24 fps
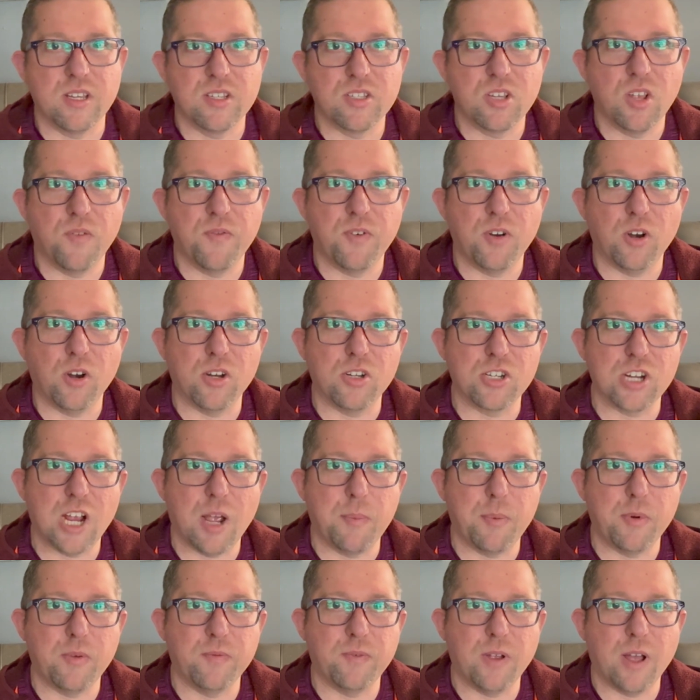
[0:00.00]
So if you're
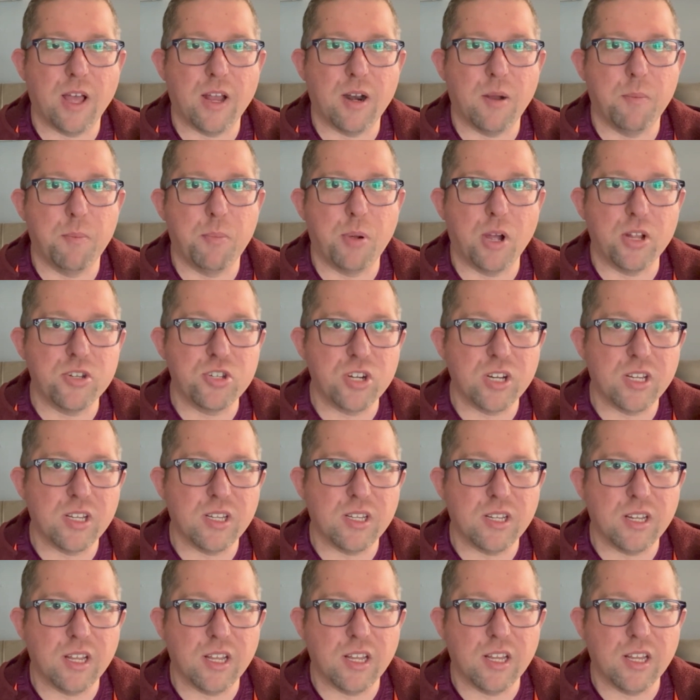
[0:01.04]
shopping on a budget